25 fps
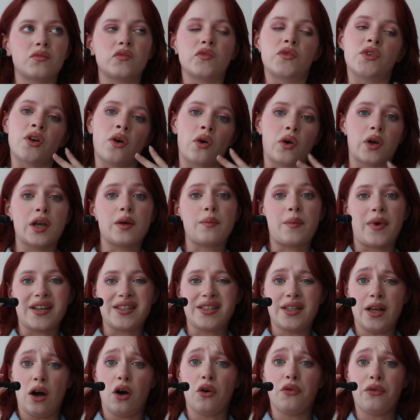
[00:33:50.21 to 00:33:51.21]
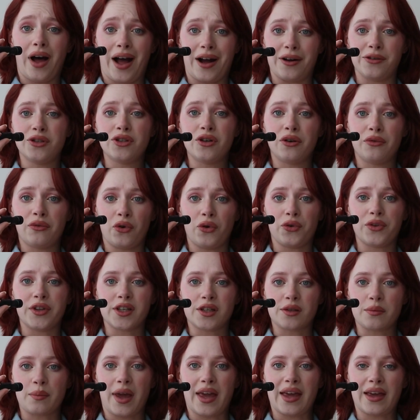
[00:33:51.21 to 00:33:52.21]
talking myself out of all
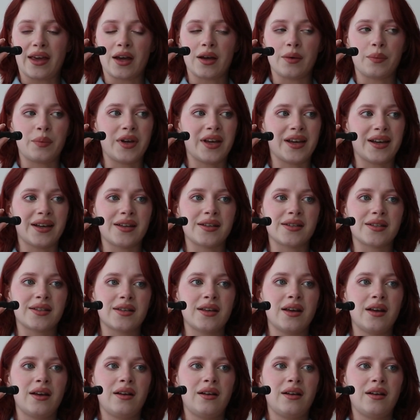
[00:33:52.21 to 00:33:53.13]
this makeup, because